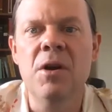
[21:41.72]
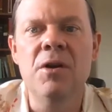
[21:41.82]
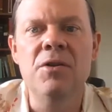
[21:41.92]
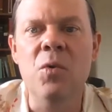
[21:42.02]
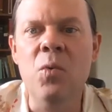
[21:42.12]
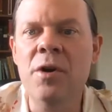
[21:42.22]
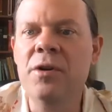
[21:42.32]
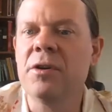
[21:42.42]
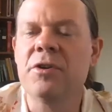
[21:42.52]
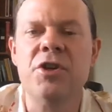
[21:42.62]
No
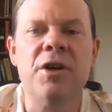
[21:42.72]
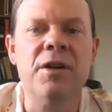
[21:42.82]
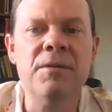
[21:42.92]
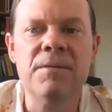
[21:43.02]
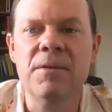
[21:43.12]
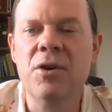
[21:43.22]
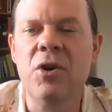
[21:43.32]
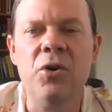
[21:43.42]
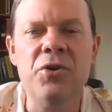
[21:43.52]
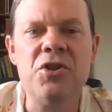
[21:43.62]
wonder John
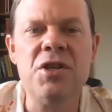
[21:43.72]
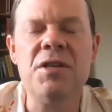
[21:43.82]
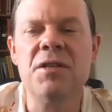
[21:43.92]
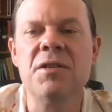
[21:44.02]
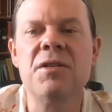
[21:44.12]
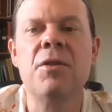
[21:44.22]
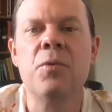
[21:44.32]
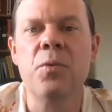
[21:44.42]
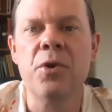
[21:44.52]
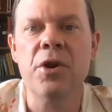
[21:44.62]
called Jesus the
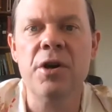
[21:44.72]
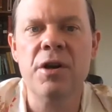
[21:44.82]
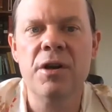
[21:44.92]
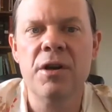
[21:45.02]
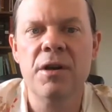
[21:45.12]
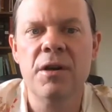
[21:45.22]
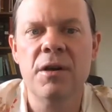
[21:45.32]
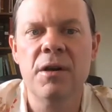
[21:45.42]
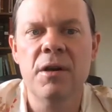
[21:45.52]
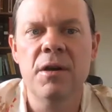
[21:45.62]
Word.
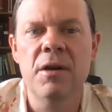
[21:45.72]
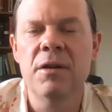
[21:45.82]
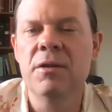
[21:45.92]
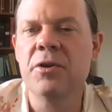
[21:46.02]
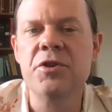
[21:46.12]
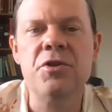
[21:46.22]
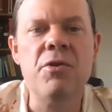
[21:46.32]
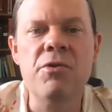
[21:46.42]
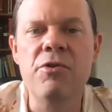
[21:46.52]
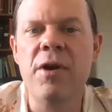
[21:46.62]
There is
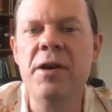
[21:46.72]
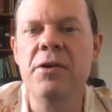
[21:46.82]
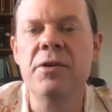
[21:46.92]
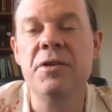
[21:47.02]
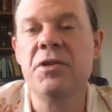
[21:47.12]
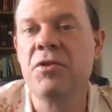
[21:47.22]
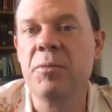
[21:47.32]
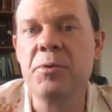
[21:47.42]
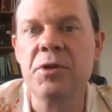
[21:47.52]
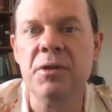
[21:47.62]
no greater
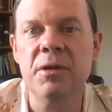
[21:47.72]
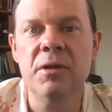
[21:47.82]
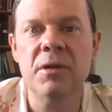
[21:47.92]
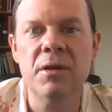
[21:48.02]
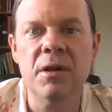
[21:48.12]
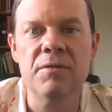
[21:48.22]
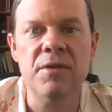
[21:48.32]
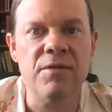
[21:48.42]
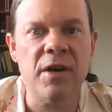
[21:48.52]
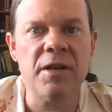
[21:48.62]
description of
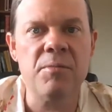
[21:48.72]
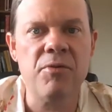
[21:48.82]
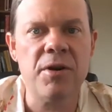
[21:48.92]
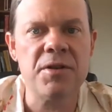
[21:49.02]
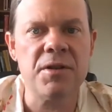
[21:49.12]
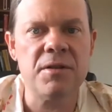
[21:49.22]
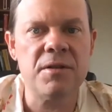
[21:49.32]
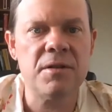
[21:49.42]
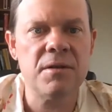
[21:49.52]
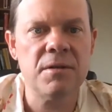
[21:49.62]
divine presence.